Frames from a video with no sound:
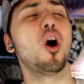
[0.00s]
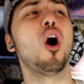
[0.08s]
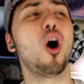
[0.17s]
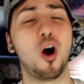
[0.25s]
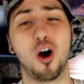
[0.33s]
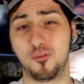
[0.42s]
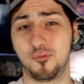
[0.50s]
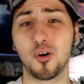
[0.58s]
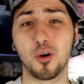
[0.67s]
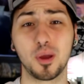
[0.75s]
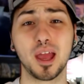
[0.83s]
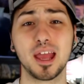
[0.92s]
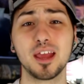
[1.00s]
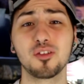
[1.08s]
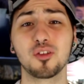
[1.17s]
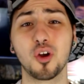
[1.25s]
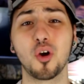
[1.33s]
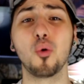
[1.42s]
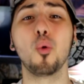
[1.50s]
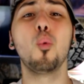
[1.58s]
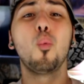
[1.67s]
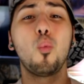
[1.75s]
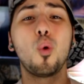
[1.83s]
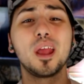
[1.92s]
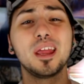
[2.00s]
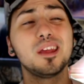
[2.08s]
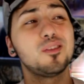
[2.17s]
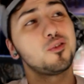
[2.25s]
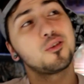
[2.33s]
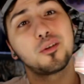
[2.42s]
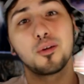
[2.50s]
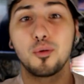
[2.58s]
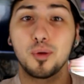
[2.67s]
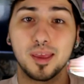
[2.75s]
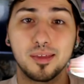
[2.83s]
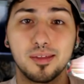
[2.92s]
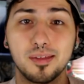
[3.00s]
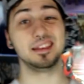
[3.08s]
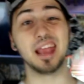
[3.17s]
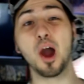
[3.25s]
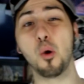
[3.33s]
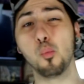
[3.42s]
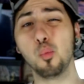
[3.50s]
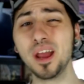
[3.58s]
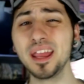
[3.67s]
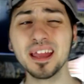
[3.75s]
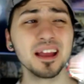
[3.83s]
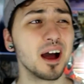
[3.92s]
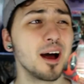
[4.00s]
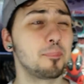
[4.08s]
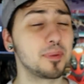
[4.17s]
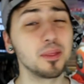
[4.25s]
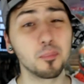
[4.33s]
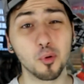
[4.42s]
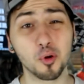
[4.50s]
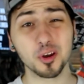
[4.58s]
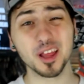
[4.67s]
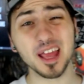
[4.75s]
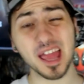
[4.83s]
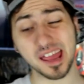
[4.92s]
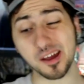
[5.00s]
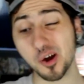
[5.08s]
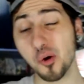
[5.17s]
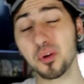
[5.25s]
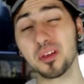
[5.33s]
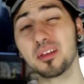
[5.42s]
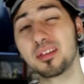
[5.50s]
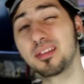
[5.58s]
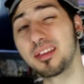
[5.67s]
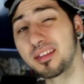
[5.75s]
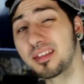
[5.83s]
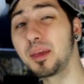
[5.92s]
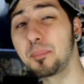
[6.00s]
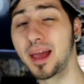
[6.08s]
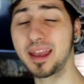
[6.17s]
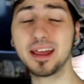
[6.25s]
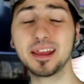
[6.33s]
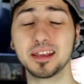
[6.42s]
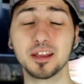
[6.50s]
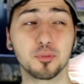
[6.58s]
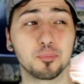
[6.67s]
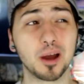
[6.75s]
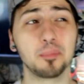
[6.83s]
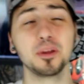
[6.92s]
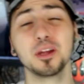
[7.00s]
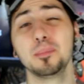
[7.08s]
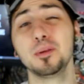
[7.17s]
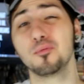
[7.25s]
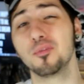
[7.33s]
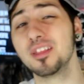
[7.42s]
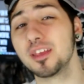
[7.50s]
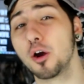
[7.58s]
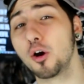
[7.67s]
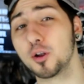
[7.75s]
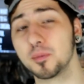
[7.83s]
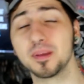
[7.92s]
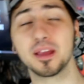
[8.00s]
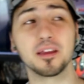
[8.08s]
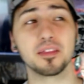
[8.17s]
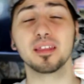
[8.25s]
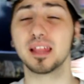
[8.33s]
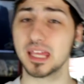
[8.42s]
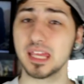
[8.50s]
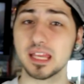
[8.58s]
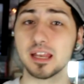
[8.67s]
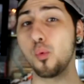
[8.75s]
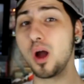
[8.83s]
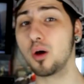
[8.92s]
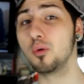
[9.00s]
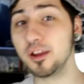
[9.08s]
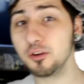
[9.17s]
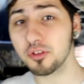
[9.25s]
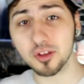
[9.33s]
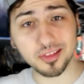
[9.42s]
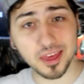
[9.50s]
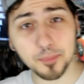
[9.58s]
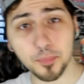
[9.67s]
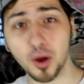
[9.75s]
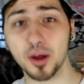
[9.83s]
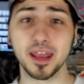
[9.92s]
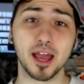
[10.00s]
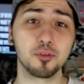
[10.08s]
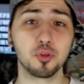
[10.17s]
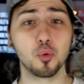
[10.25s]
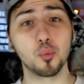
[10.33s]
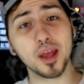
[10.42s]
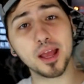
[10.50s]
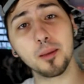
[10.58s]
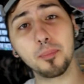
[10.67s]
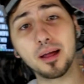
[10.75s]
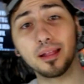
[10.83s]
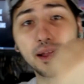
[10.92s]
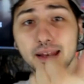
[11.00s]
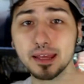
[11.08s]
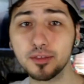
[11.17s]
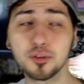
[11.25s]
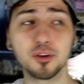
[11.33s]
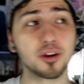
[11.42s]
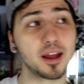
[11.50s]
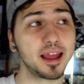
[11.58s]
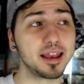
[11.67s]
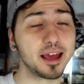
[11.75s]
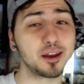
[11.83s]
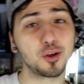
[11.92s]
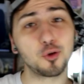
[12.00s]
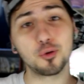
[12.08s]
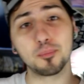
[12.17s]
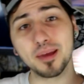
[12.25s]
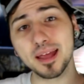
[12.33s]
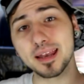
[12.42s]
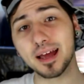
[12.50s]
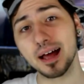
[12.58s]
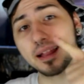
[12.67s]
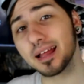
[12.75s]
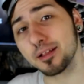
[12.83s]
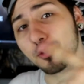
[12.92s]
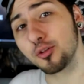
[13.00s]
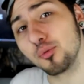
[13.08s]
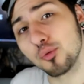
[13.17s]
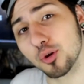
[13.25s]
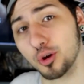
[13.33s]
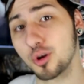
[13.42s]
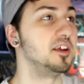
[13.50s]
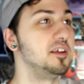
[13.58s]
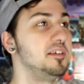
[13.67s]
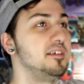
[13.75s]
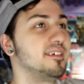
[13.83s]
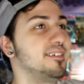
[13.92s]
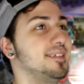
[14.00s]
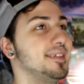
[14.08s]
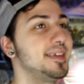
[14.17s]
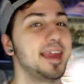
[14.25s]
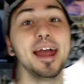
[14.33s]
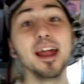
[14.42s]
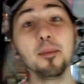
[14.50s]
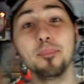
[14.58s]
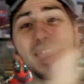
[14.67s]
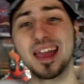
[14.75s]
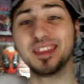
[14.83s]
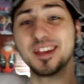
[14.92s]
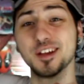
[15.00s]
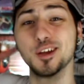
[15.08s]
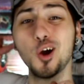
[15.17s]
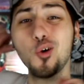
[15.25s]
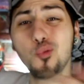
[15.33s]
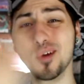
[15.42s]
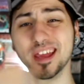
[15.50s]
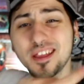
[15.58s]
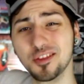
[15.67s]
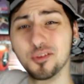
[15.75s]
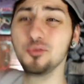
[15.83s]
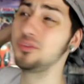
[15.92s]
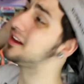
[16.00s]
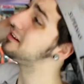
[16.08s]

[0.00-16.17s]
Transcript: off, okay? So white is your choice. Now, waking up in the morning and going to sleep at night is probably gonna be really hard because of the heat. Well, here's a tip on how to wake up a lot easier and how to go to bed a lot sooner. You just get up and you go into the